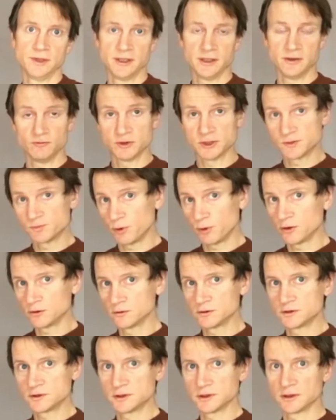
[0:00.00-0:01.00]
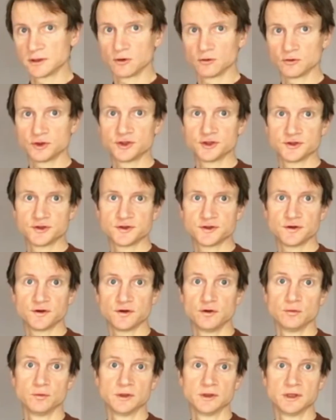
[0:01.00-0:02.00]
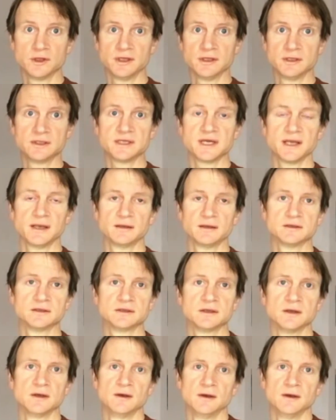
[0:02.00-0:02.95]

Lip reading: and it responds to conscious human intent.